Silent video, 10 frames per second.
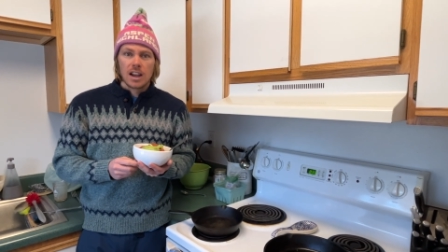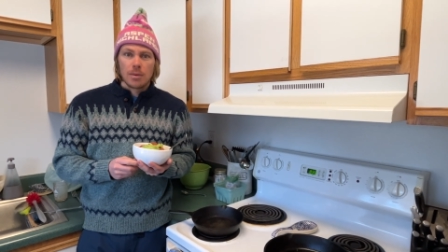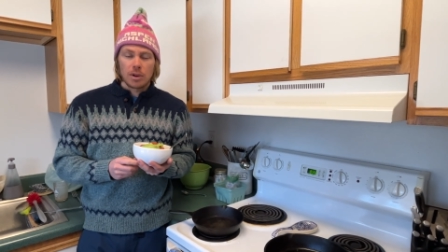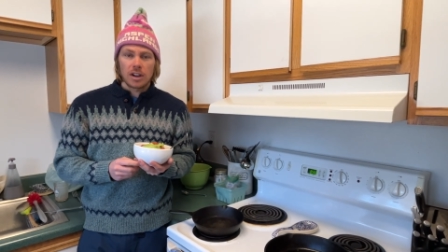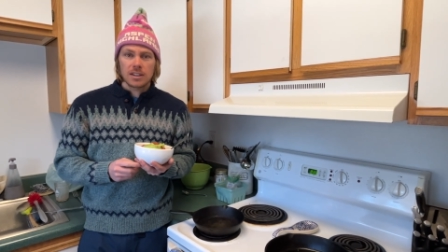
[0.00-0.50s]

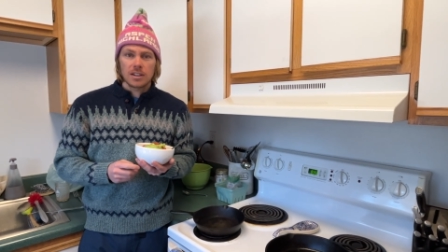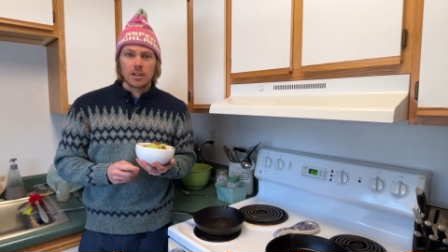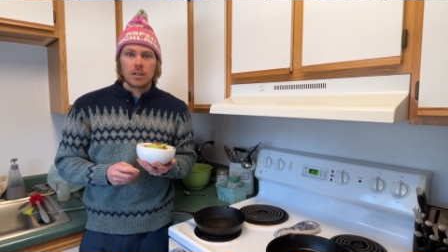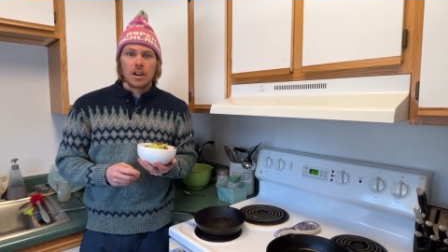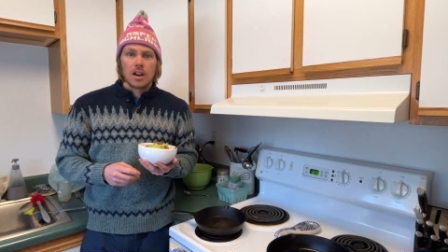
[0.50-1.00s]
but
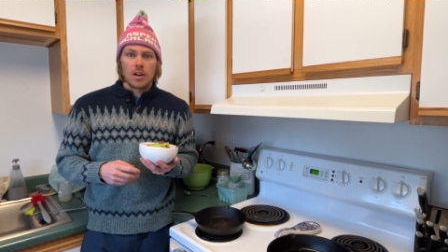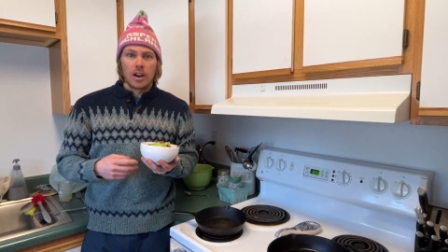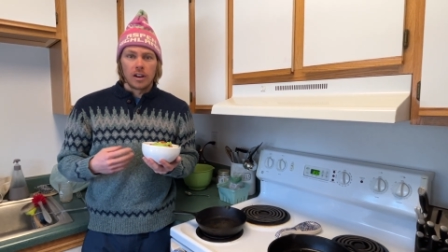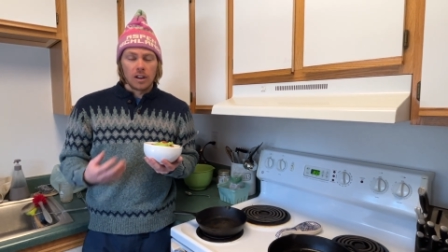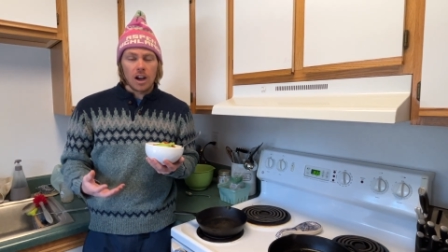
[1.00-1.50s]
also in
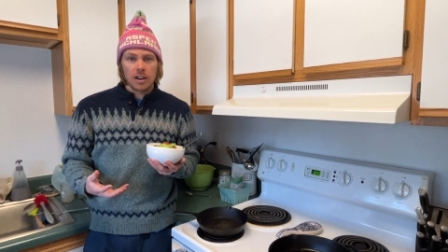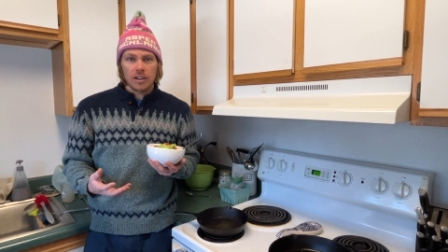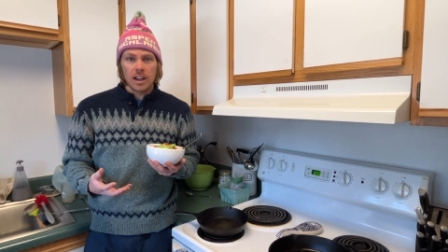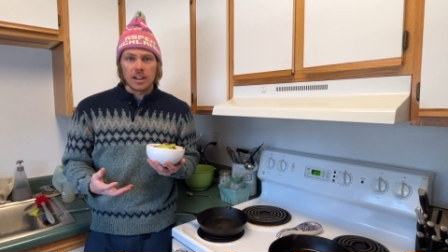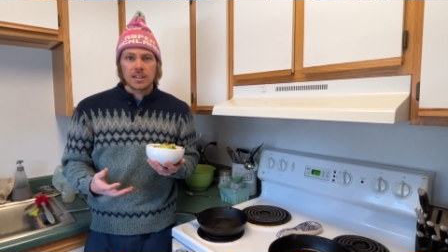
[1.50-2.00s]
a long
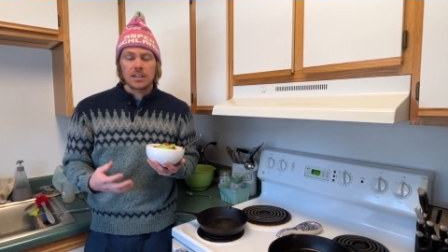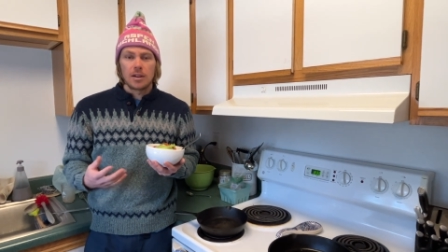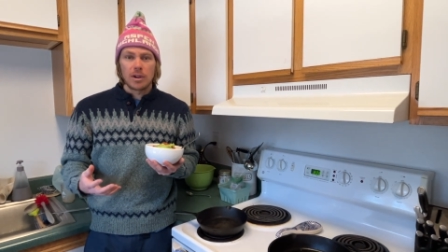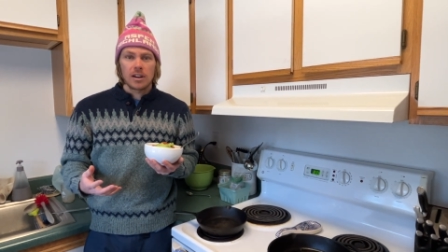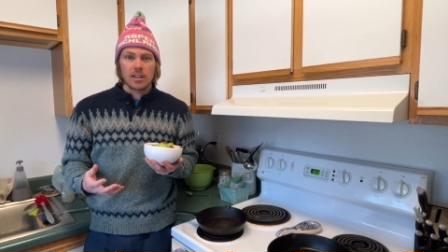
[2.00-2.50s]
race, a
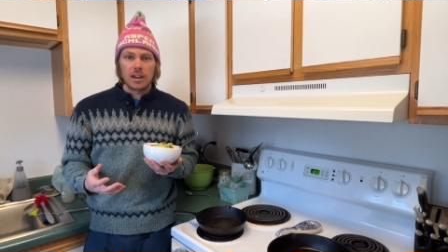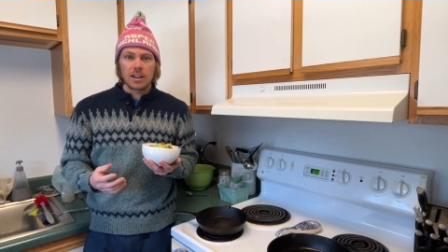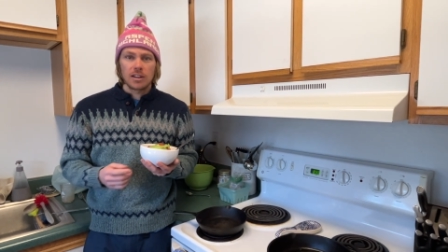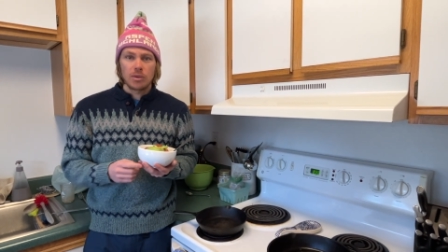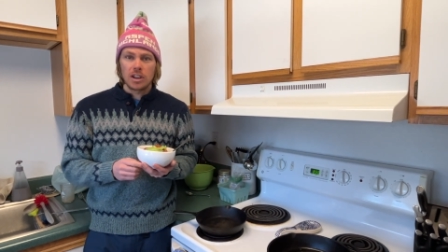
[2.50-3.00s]
marathon
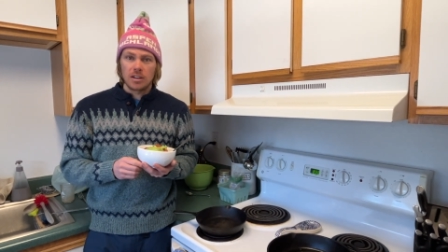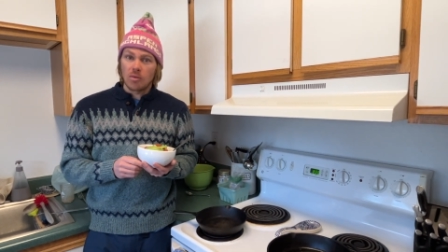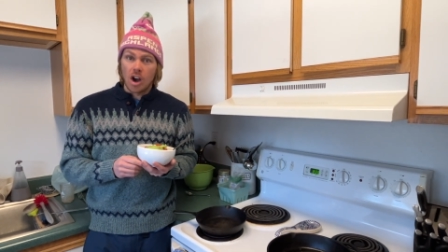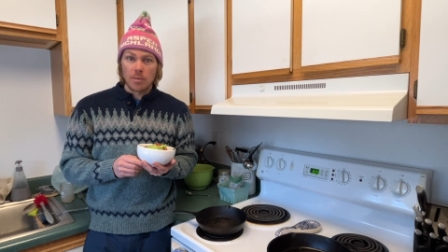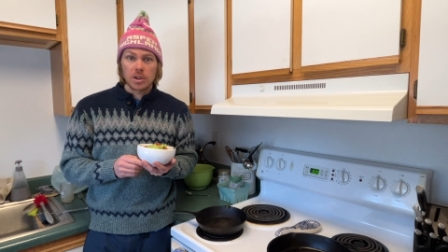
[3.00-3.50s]
can be
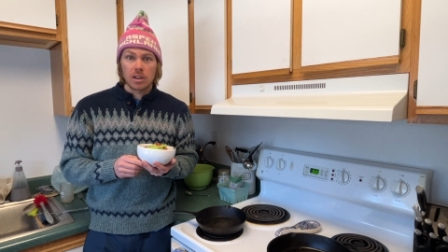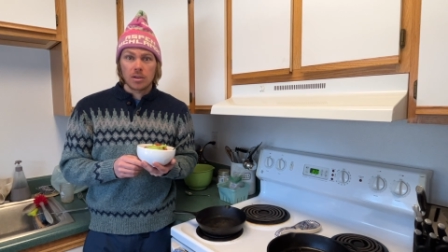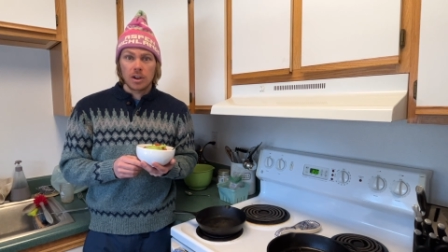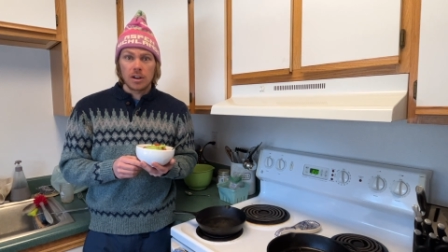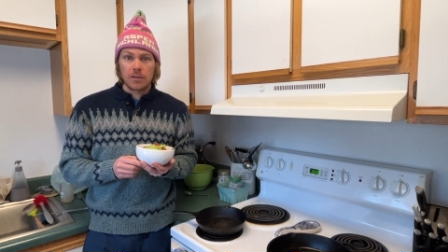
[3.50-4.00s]
up to
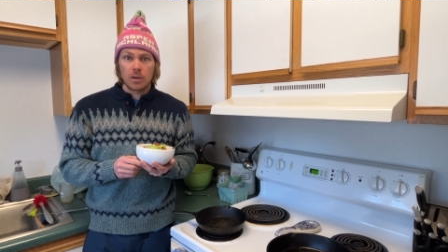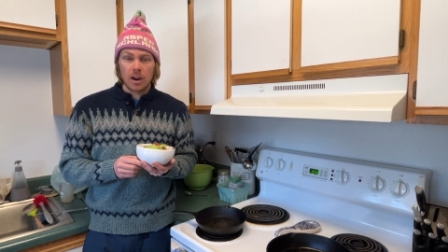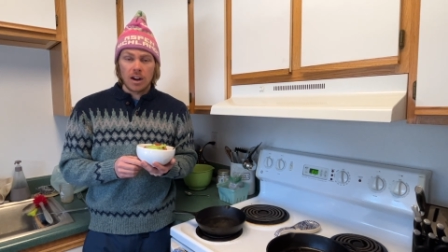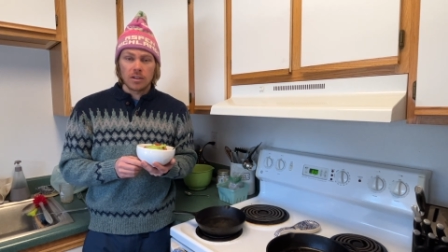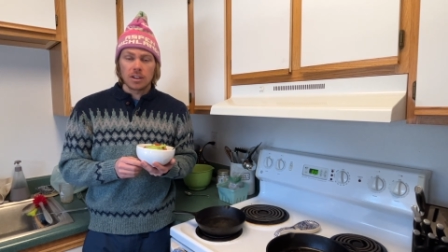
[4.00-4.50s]
3 to 4
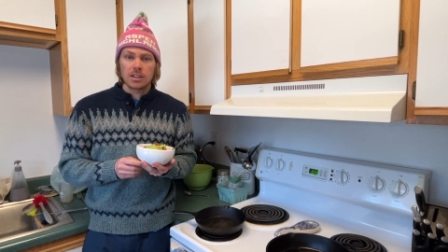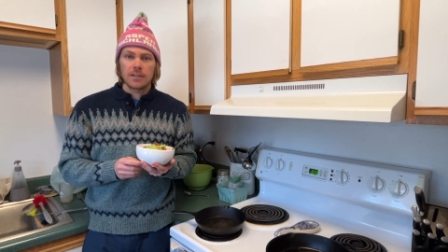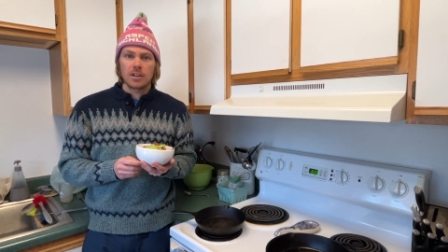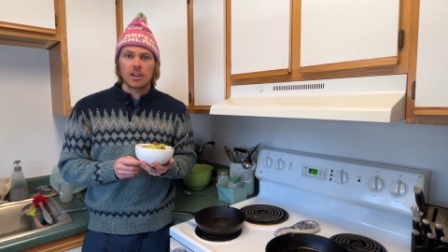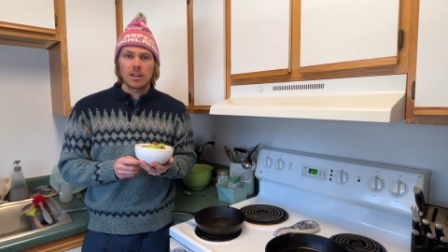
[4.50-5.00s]
hours if
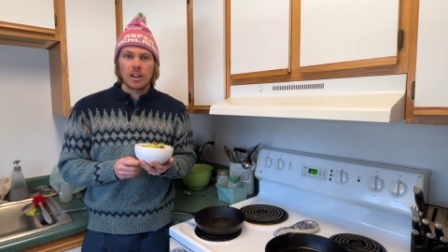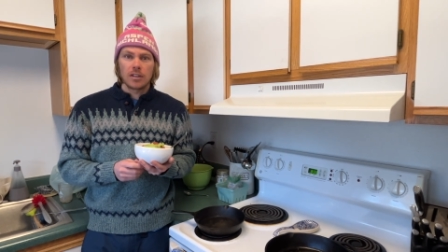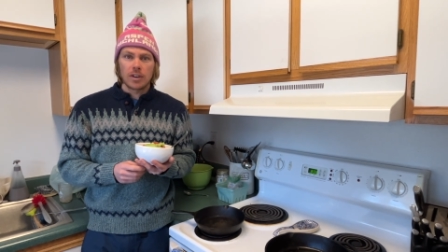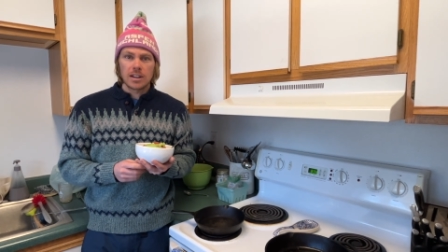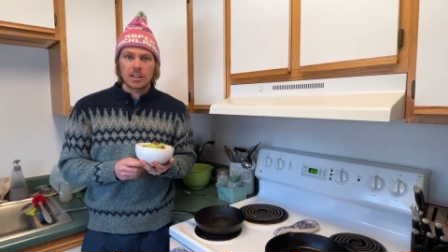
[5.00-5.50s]
you're
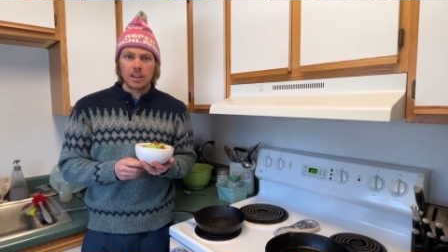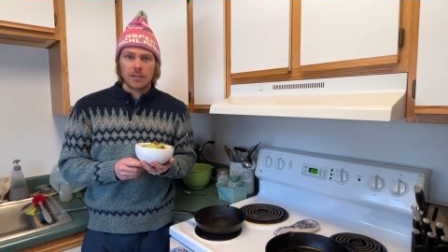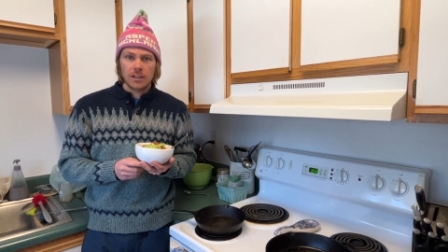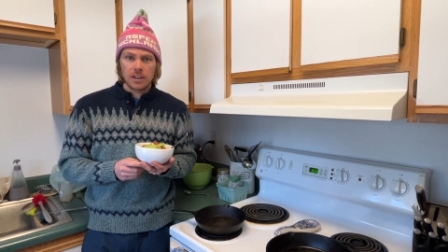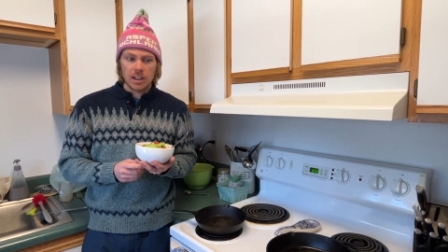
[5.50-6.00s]
racing a
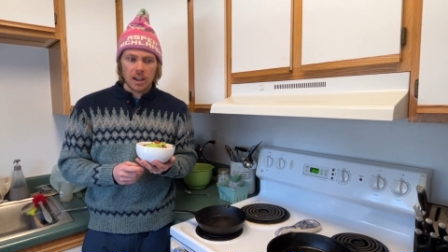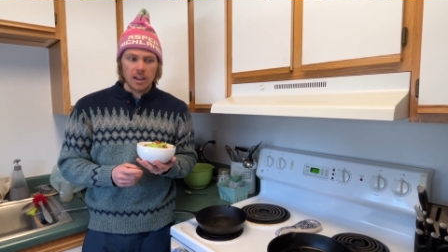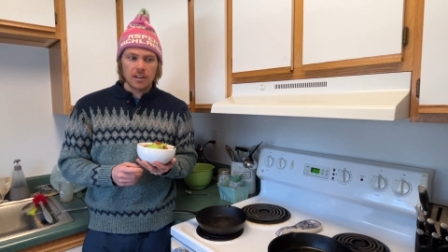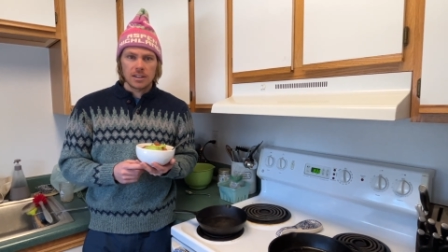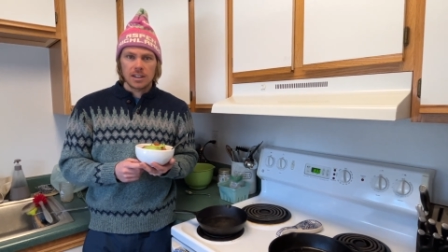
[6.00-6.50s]
50K
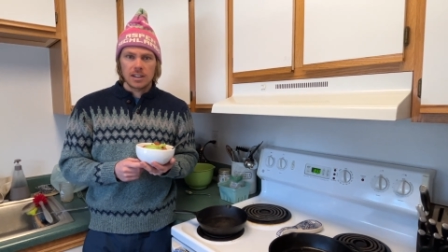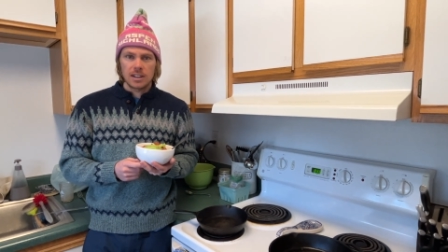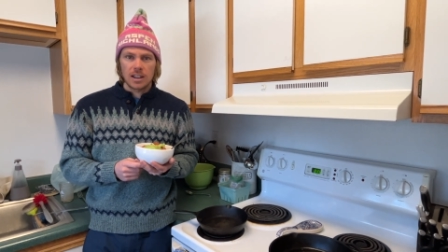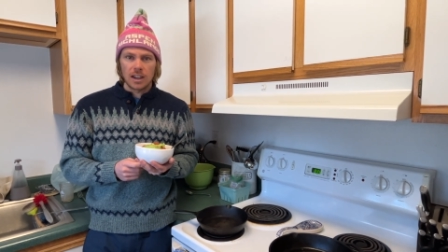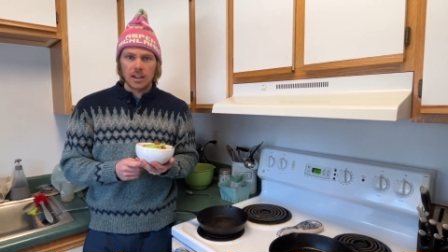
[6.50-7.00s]
or a
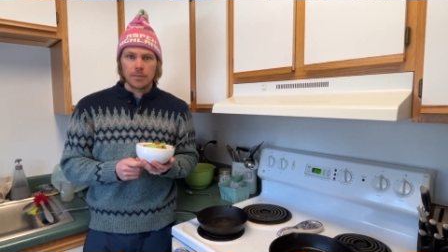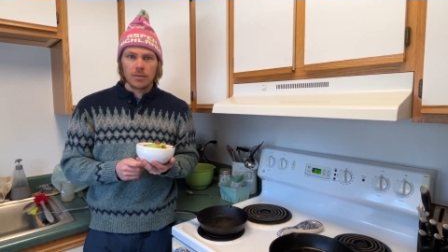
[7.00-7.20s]
60K.